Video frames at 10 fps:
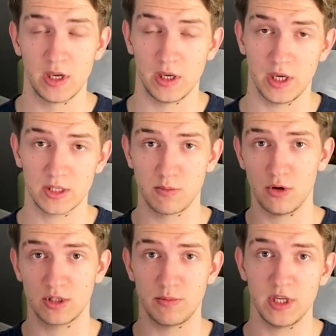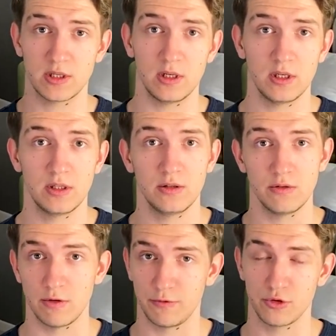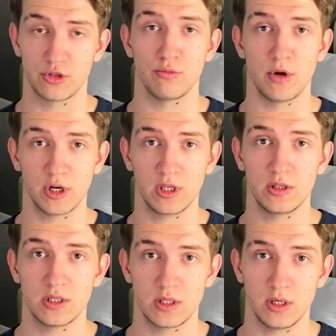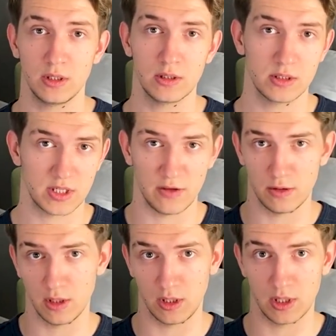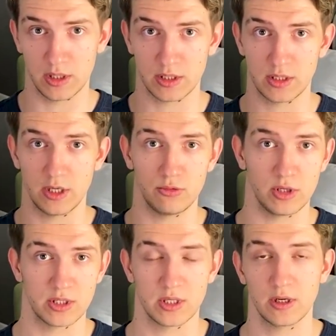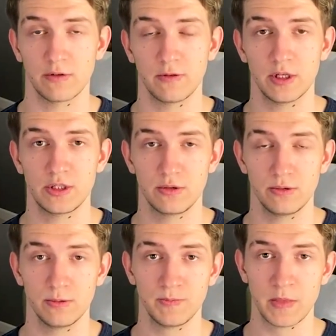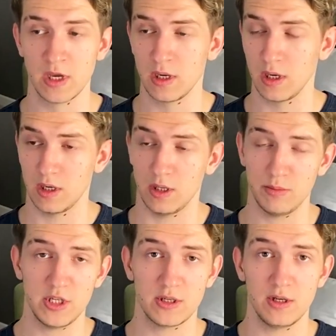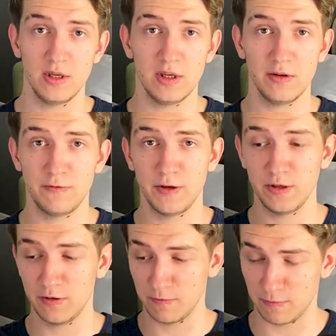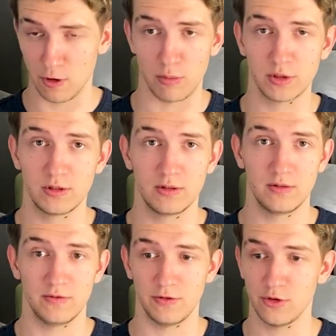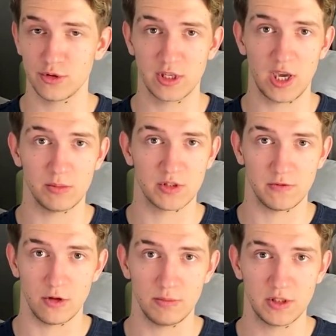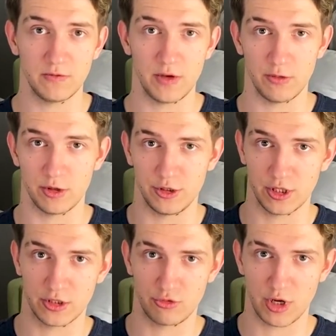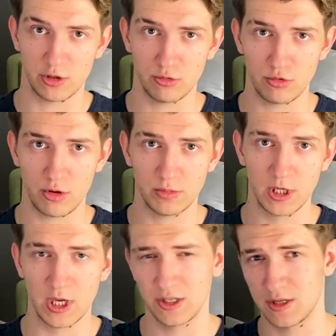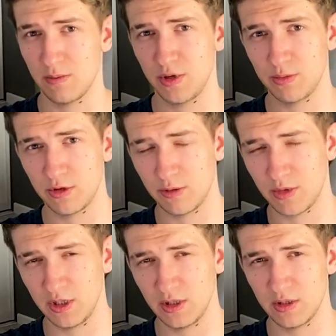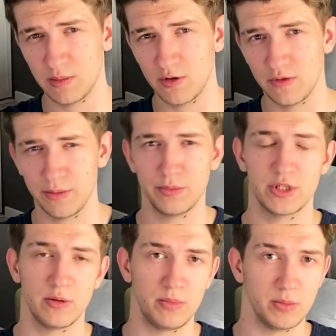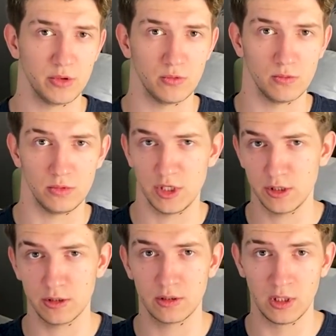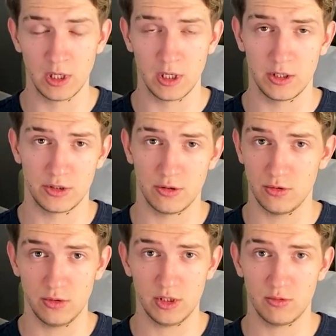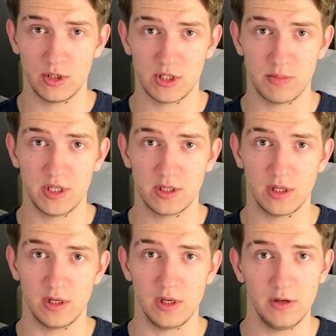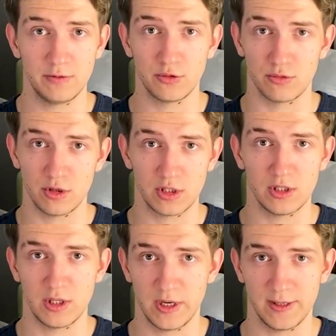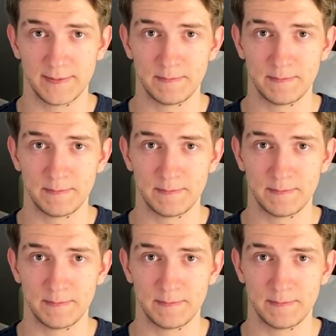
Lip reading: Xbox basically refused to market this thing, same thing as Senua's Sacrifice 2, and basically everything flopped. Those games flopped, they were just shadow dropped, some people reminded about them, some people didn't, so it was basically left to rot and die.